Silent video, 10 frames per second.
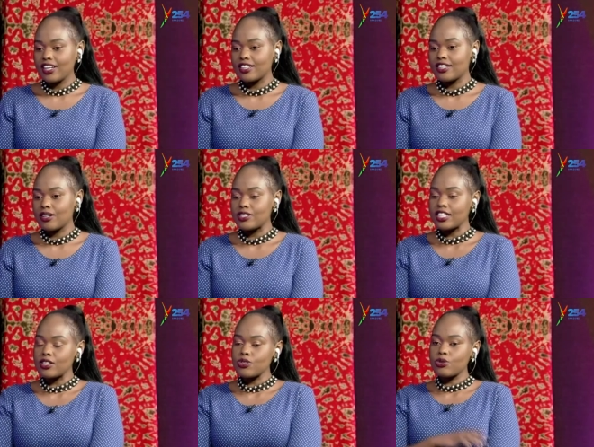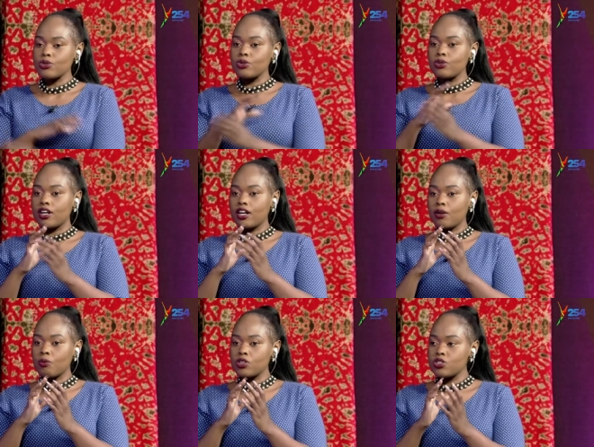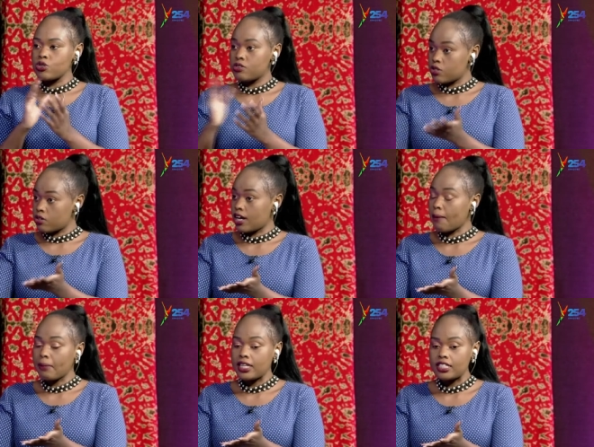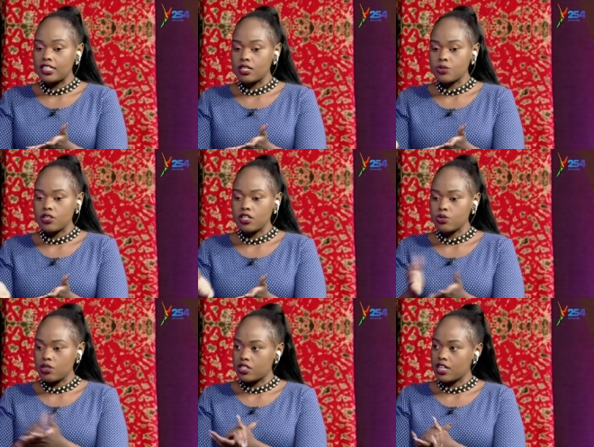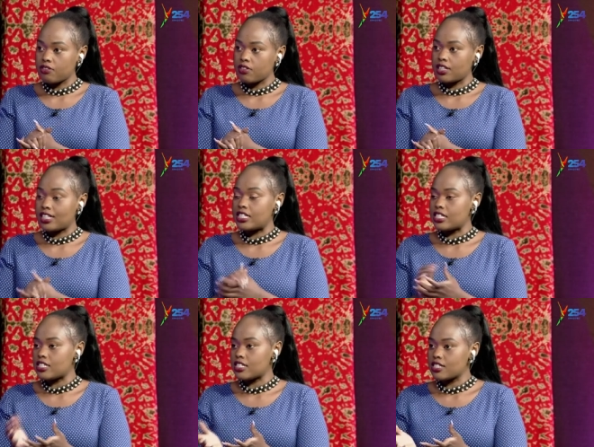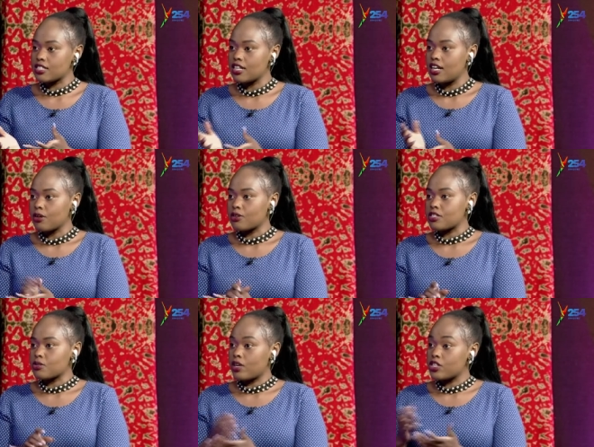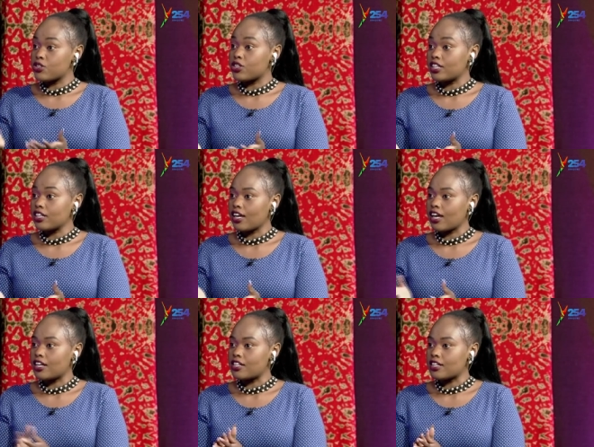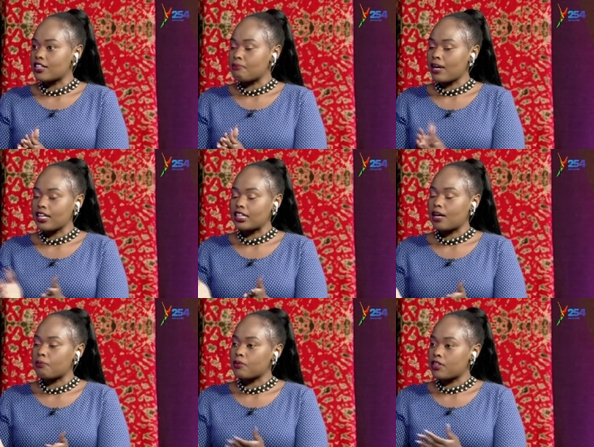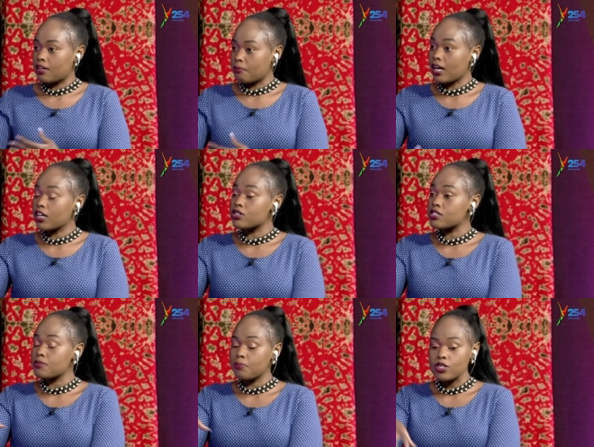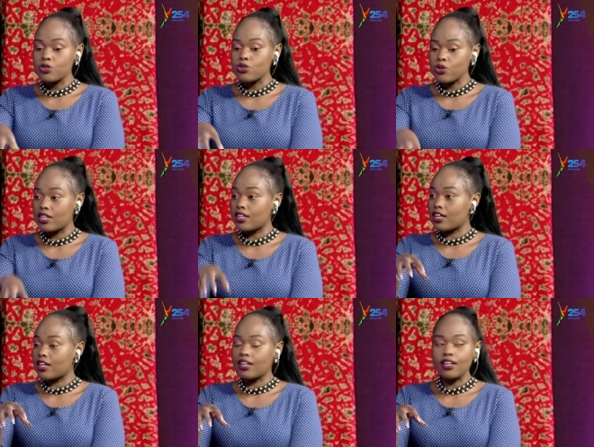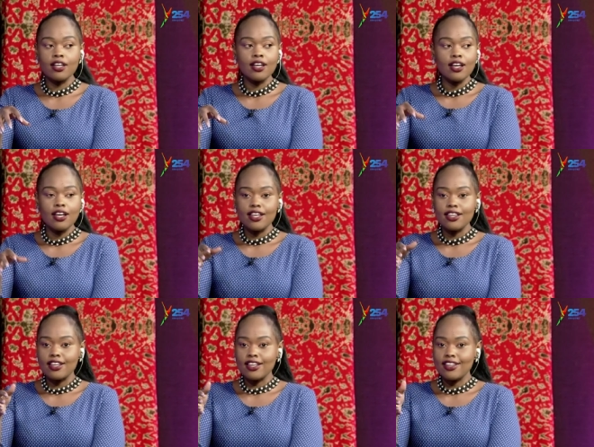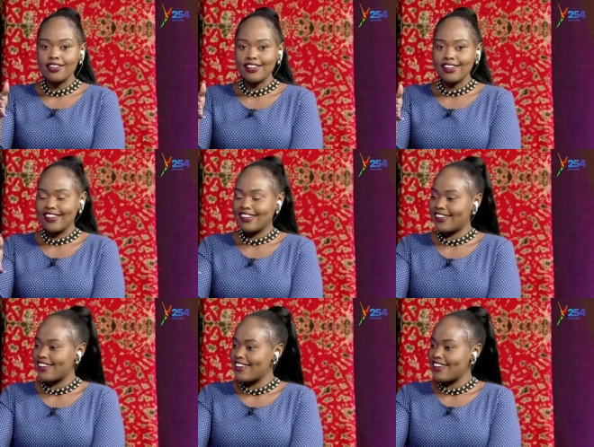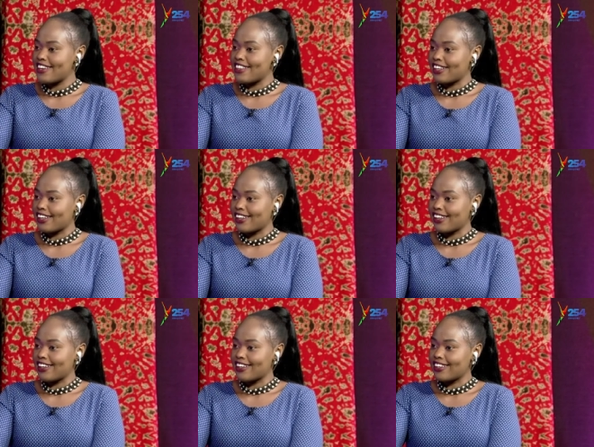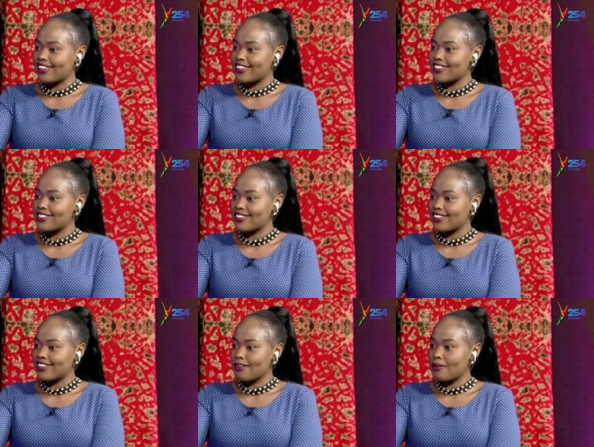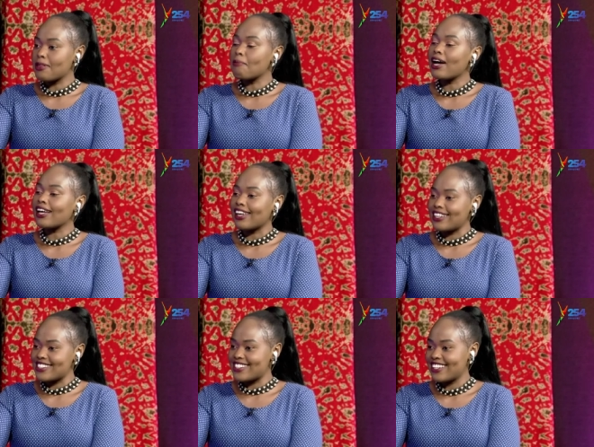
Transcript: right, now take us through uh, what your company deals with, the tour and travel, in details, because it's quite unique, and the market gap, the market space you saw in the, in the, in the, in the, in the market,